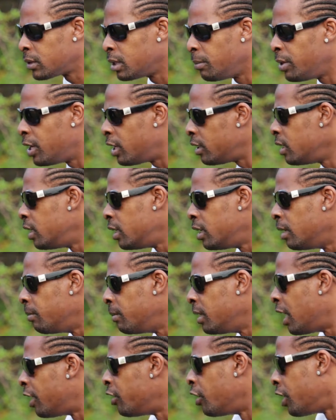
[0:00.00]
I don't need them
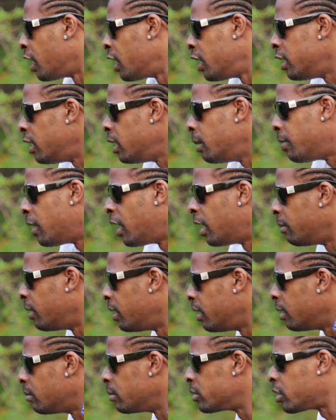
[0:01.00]
in none of the department them.